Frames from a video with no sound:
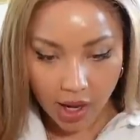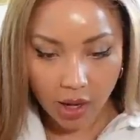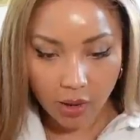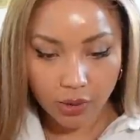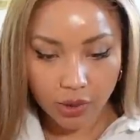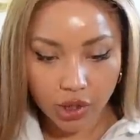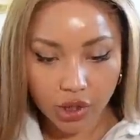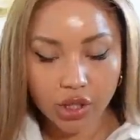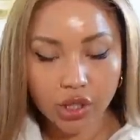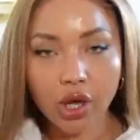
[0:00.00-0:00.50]
I
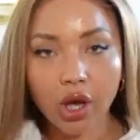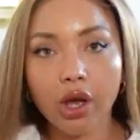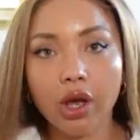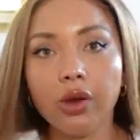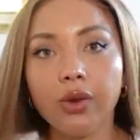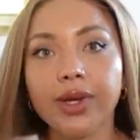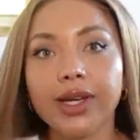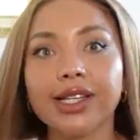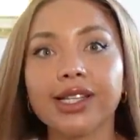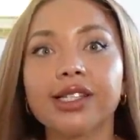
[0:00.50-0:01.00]
was
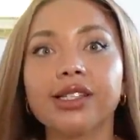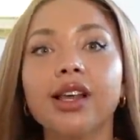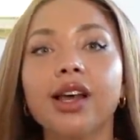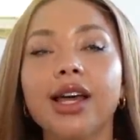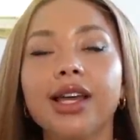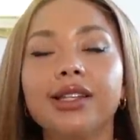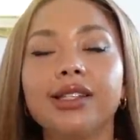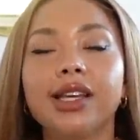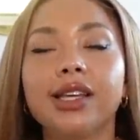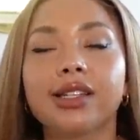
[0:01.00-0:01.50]
so
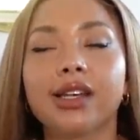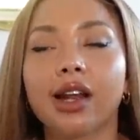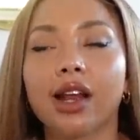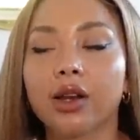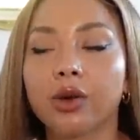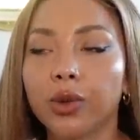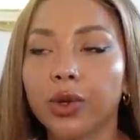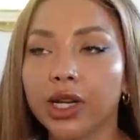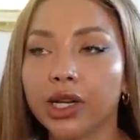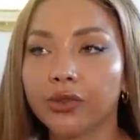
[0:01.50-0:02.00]
excited and
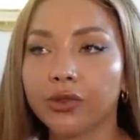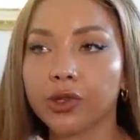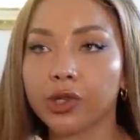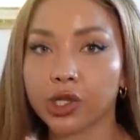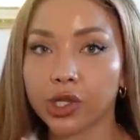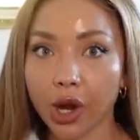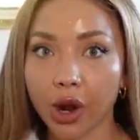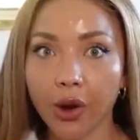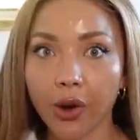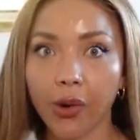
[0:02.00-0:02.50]
I'd wanted for
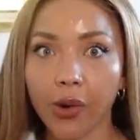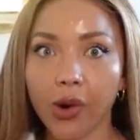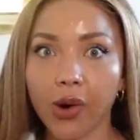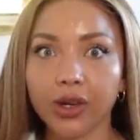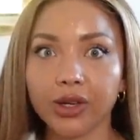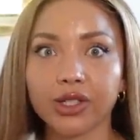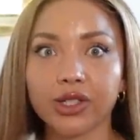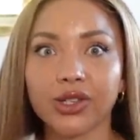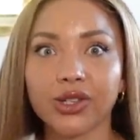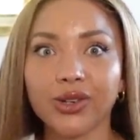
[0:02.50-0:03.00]
so
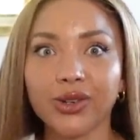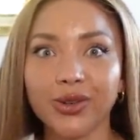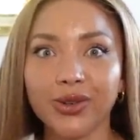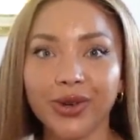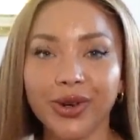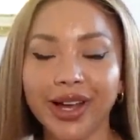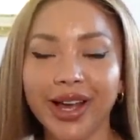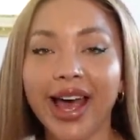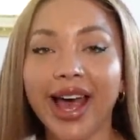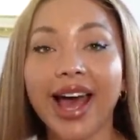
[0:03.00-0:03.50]
long
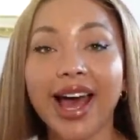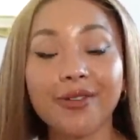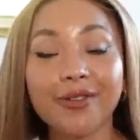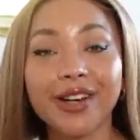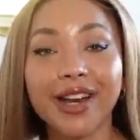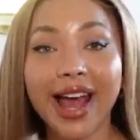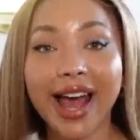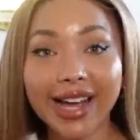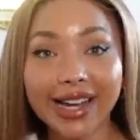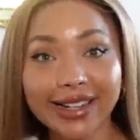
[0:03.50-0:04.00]
to have
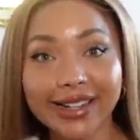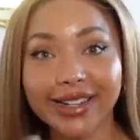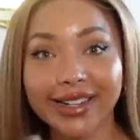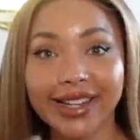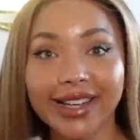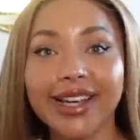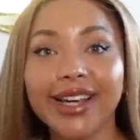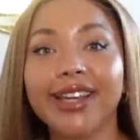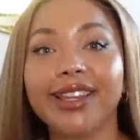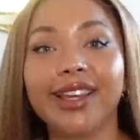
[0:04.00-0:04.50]
an
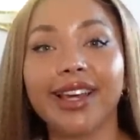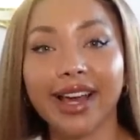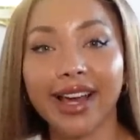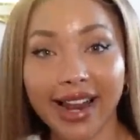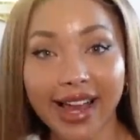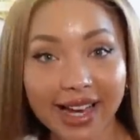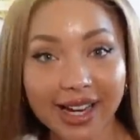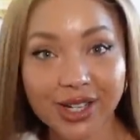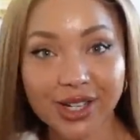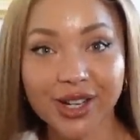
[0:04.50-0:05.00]
anklet in the
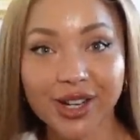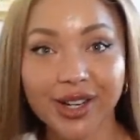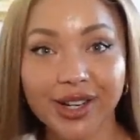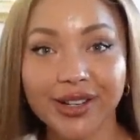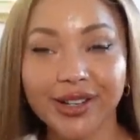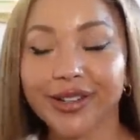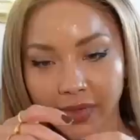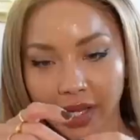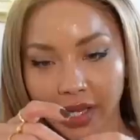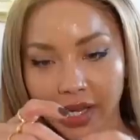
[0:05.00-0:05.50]

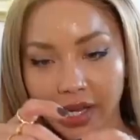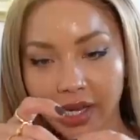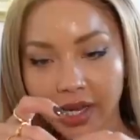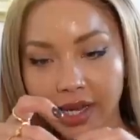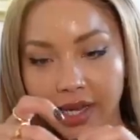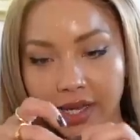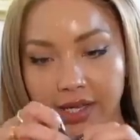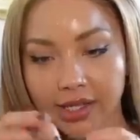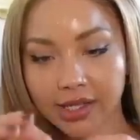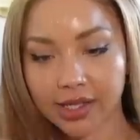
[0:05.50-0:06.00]
collection.
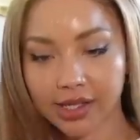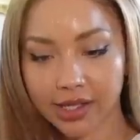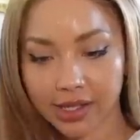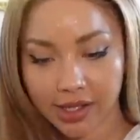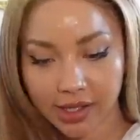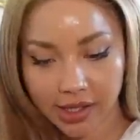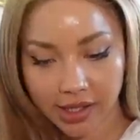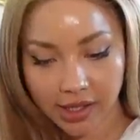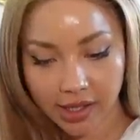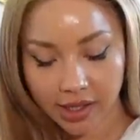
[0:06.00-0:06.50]

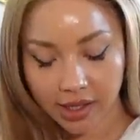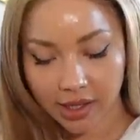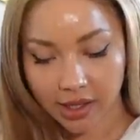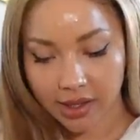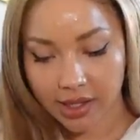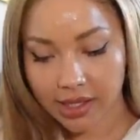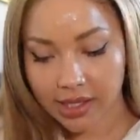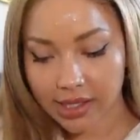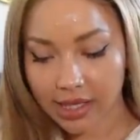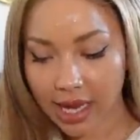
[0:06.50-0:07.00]
It's
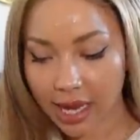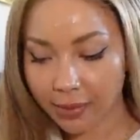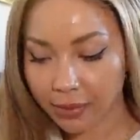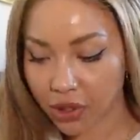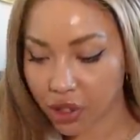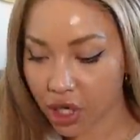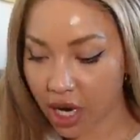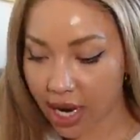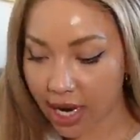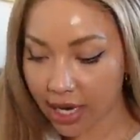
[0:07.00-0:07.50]
the same
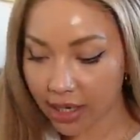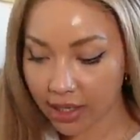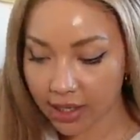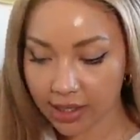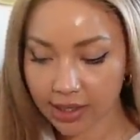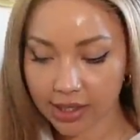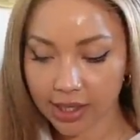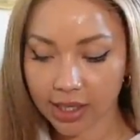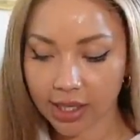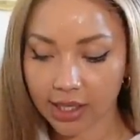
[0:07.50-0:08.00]
chain
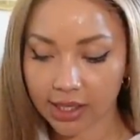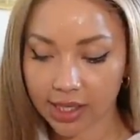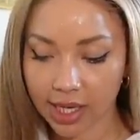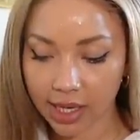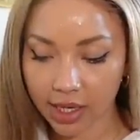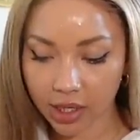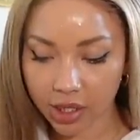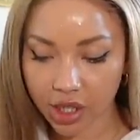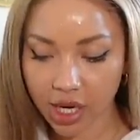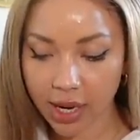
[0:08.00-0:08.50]
as the
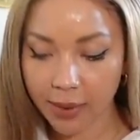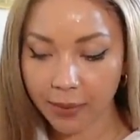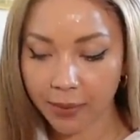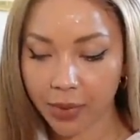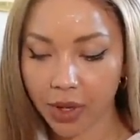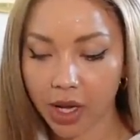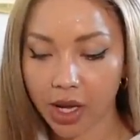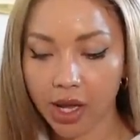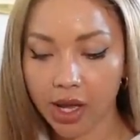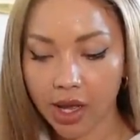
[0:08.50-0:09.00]
Catena chain,
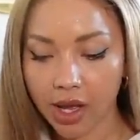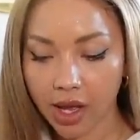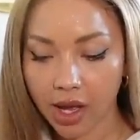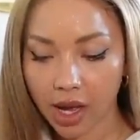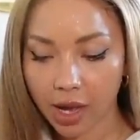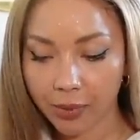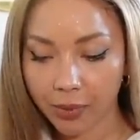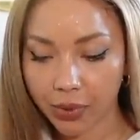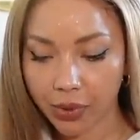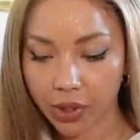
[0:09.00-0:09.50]
but
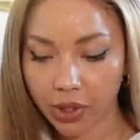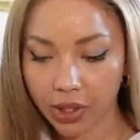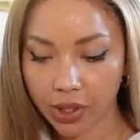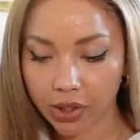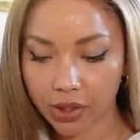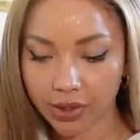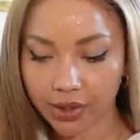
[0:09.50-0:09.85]
I put,